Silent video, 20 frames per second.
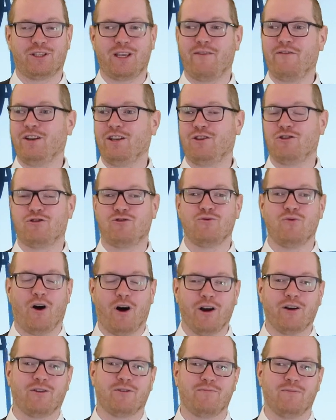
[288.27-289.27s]
seventy to two
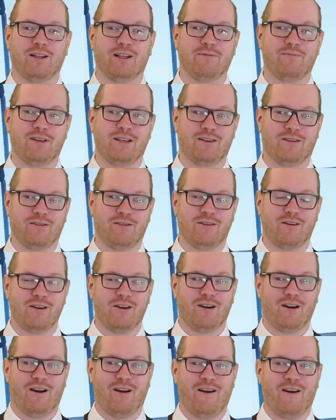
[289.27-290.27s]
hundred millimeter
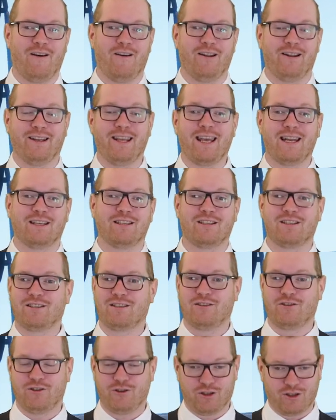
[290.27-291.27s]
uh,
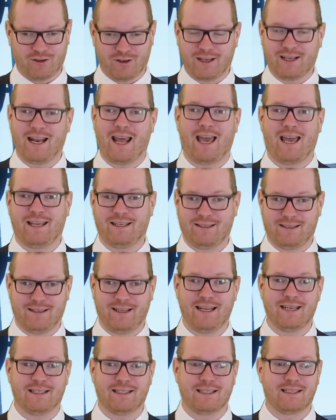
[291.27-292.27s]
lens, just glass
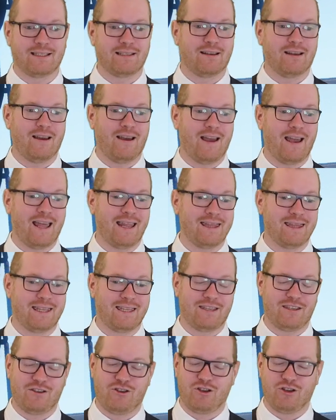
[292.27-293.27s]
lens, and
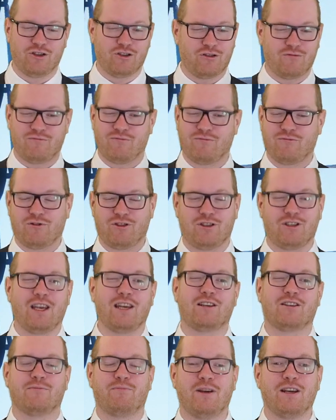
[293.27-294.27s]
just
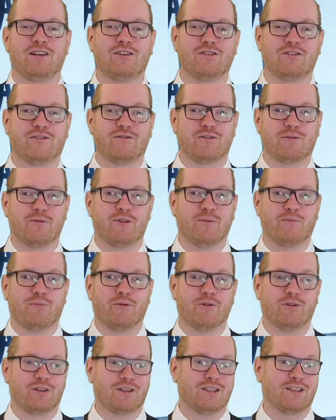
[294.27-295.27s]
take some pictures of some of the
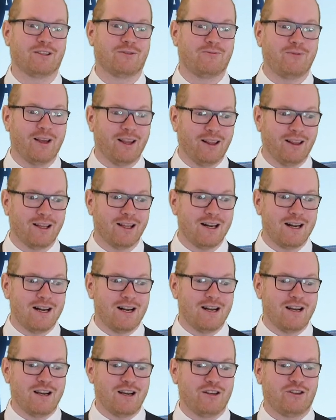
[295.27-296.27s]
birds as well.
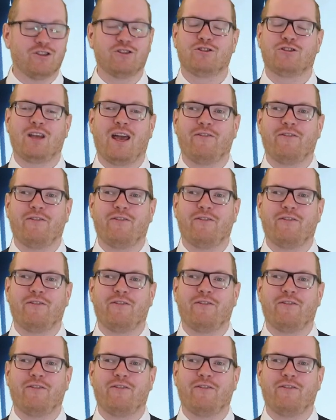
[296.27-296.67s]
just